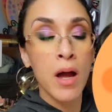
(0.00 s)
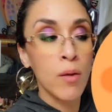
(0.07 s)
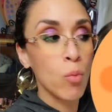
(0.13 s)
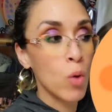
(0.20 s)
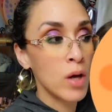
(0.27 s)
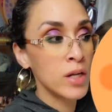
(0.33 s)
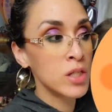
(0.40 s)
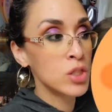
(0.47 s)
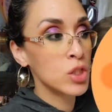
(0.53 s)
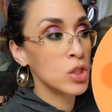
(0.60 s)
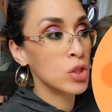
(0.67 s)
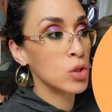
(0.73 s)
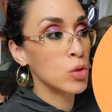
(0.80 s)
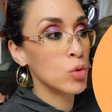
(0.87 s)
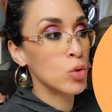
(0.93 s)
I wanted
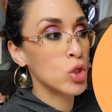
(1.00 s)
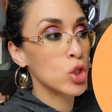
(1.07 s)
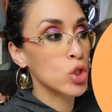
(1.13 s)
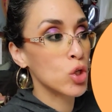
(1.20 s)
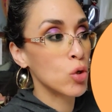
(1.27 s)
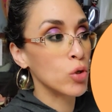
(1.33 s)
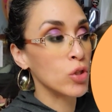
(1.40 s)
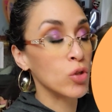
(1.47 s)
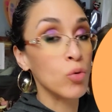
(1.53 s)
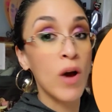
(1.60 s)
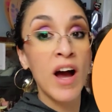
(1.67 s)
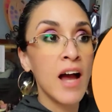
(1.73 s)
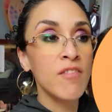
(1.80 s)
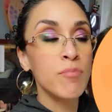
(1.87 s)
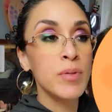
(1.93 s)
to show
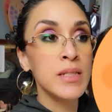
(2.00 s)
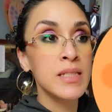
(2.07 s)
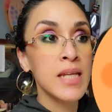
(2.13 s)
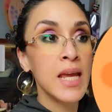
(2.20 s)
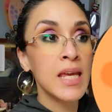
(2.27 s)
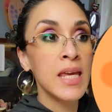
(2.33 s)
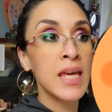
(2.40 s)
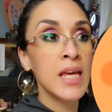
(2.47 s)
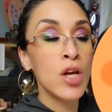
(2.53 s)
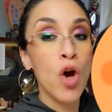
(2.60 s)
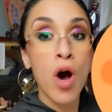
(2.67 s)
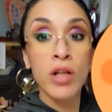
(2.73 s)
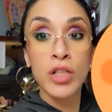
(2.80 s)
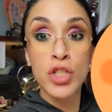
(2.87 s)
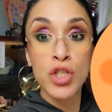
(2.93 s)
you. I've been taking
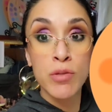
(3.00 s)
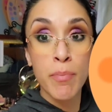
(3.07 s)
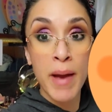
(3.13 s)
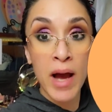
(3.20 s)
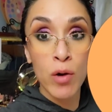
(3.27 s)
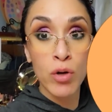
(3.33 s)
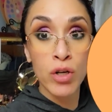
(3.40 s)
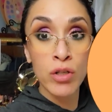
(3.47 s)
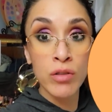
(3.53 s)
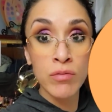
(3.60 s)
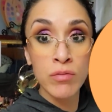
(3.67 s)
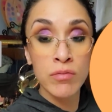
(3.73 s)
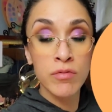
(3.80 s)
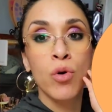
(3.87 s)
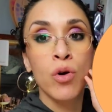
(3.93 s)
collagen
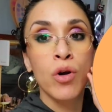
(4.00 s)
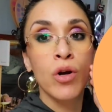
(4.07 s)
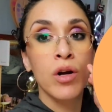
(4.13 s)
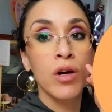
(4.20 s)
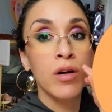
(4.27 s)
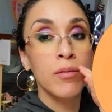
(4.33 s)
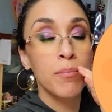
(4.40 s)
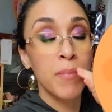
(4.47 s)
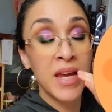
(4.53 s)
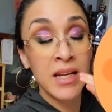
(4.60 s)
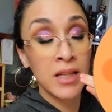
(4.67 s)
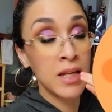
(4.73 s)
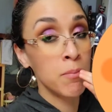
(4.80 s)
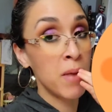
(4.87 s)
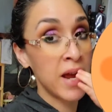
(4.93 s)
powder for
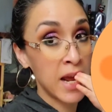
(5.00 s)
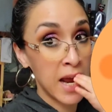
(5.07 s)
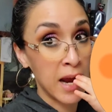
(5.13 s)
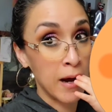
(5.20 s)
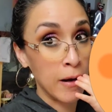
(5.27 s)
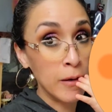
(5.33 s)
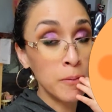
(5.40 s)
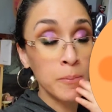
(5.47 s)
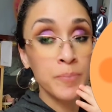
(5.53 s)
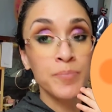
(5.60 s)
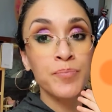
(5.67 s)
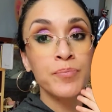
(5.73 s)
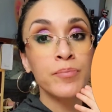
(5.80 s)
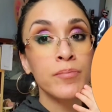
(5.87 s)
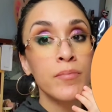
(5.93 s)
mainly my hair
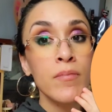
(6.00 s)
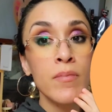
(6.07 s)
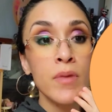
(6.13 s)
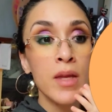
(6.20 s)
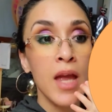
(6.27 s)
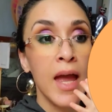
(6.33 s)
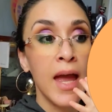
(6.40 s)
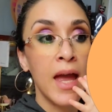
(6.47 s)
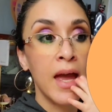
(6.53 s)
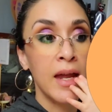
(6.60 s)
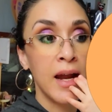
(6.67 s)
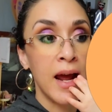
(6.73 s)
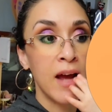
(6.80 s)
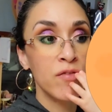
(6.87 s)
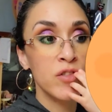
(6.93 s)

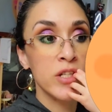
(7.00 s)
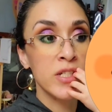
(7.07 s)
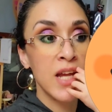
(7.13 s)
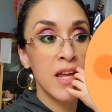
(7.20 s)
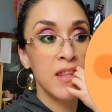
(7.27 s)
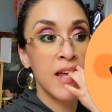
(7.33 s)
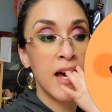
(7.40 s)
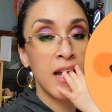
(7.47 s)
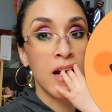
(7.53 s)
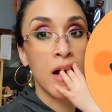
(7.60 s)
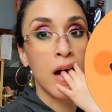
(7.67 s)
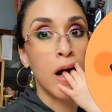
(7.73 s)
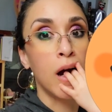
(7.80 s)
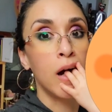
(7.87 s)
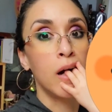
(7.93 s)
and I have to say that
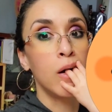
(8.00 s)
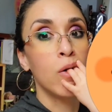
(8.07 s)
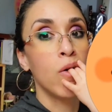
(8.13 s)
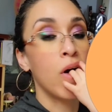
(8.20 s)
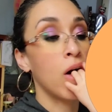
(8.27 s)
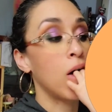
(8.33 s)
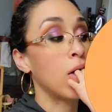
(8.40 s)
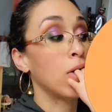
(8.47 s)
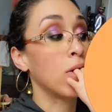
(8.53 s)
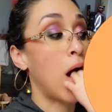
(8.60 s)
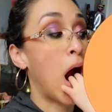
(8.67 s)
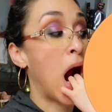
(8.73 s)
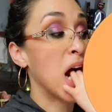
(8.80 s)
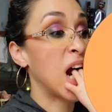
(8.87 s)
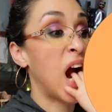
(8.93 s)
uh, oh, oh, oh,
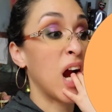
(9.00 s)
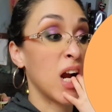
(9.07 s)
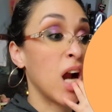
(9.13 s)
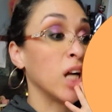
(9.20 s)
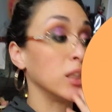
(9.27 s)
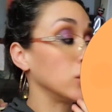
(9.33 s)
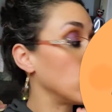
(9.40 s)
oh uh, uh, uh,